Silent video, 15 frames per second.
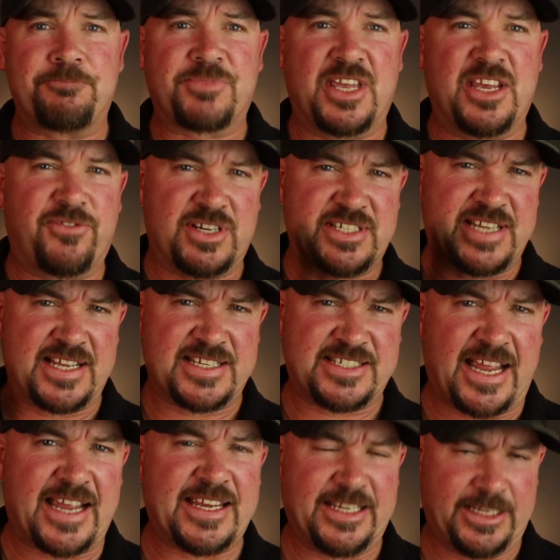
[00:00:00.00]
If I start
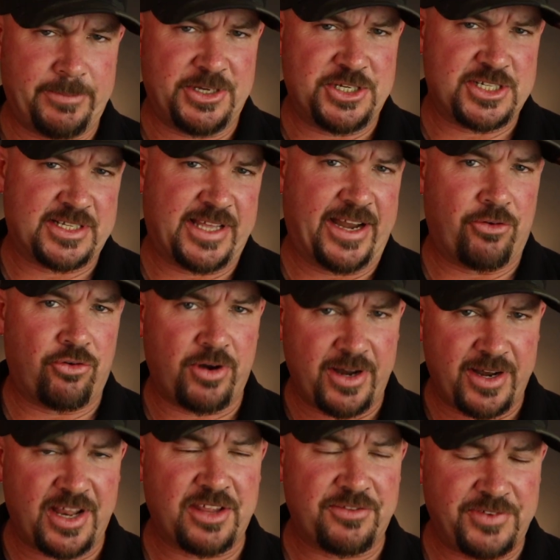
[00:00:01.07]
stacking images later on in
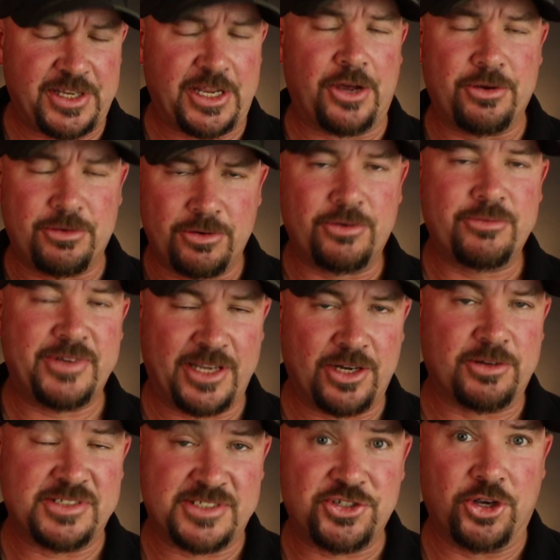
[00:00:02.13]
another video,
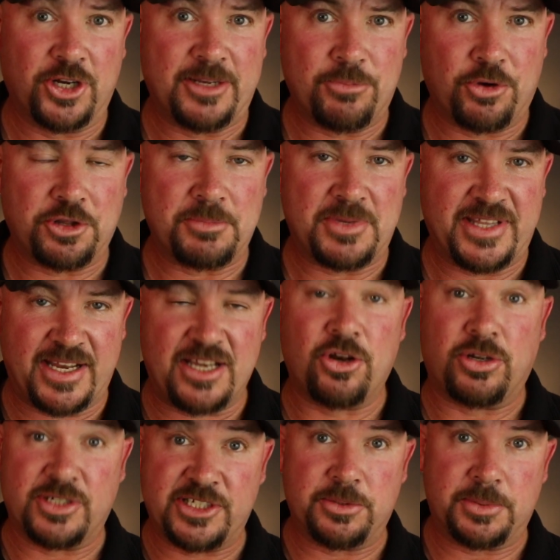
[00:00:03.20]
it'll certainly bother me then, and
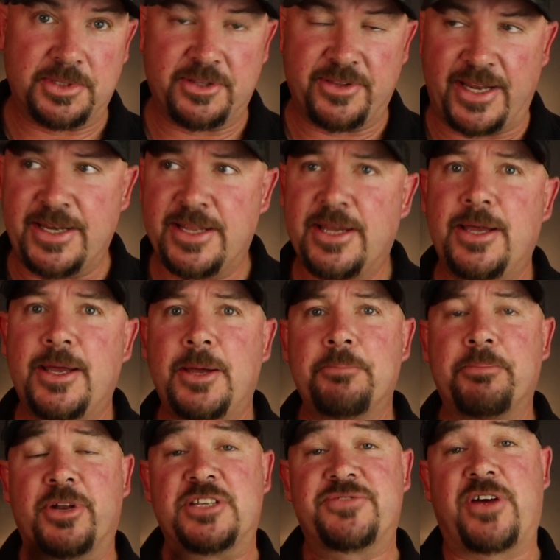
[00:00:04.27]
I'll deal with it then.
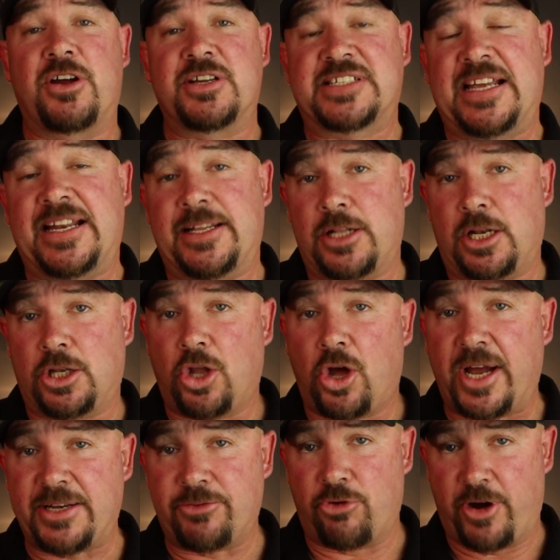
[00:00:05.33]
But as far as getting the
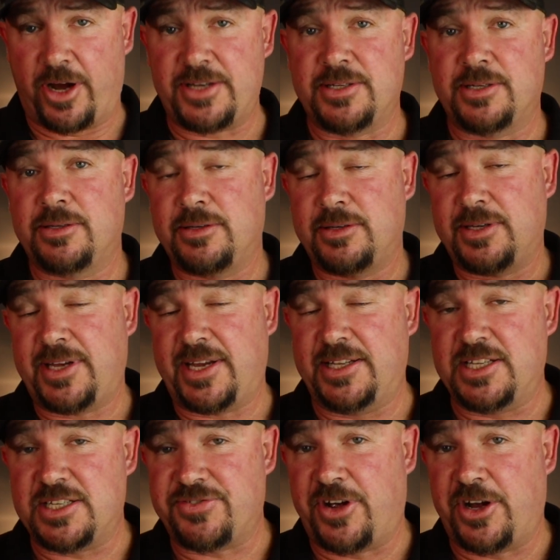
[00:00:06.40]
light right in
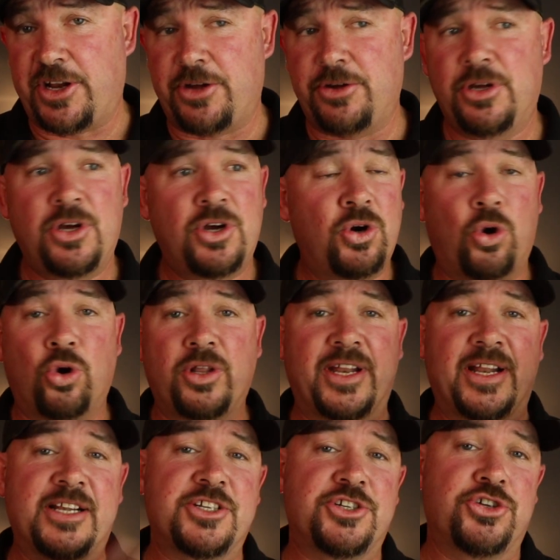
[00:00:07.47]
this photo, all I
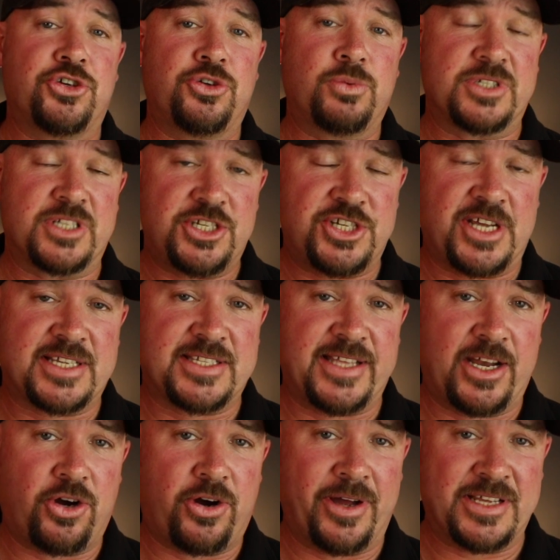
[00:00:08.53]
needed to do was adjust
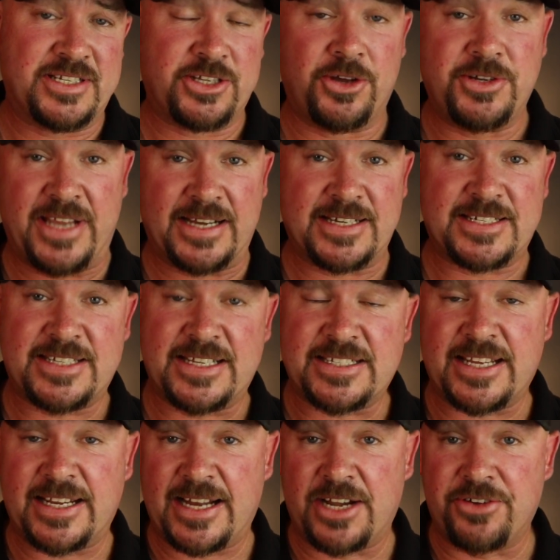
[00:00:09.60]
that ISO down to
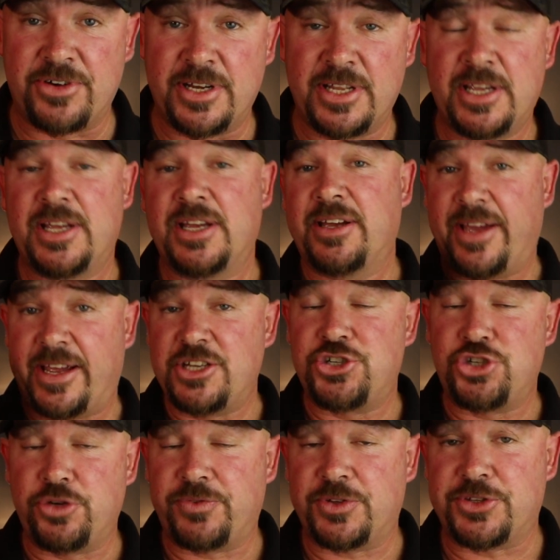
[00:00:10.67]
1600 and
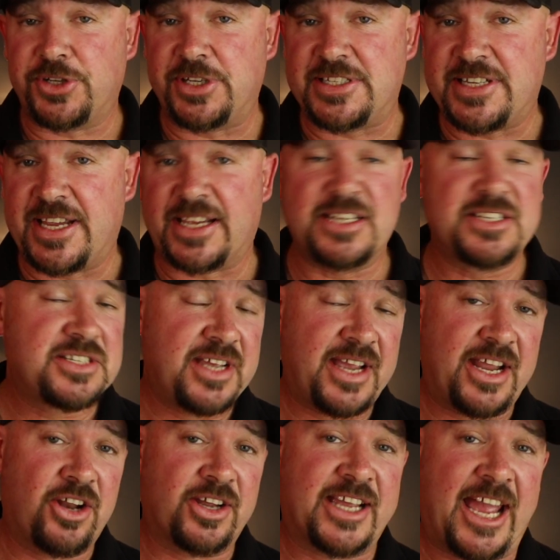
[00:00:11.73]
shoot for 30 seconds,
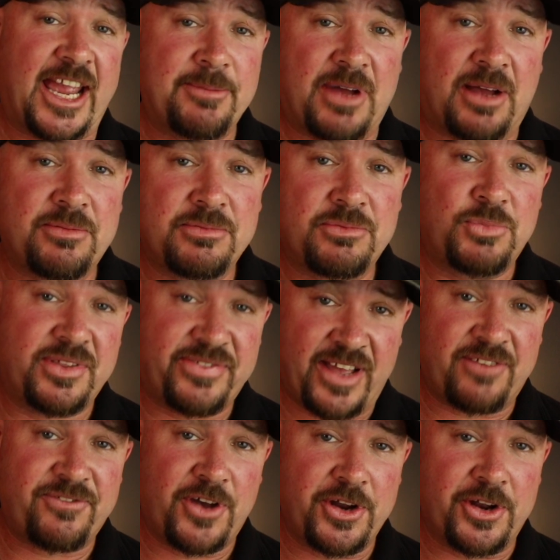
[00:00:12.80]
and I came up with
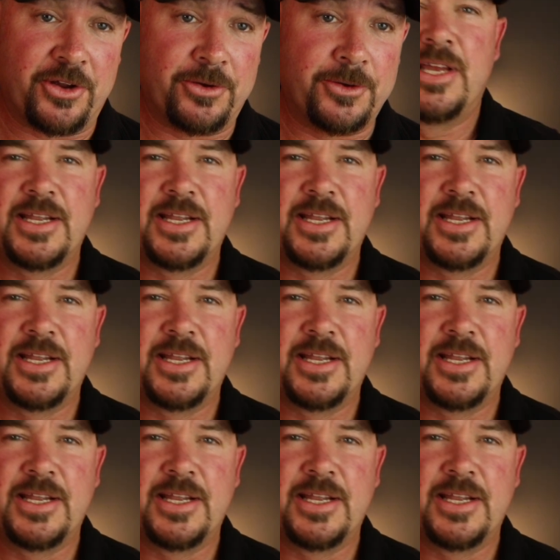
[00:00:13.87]
that photo.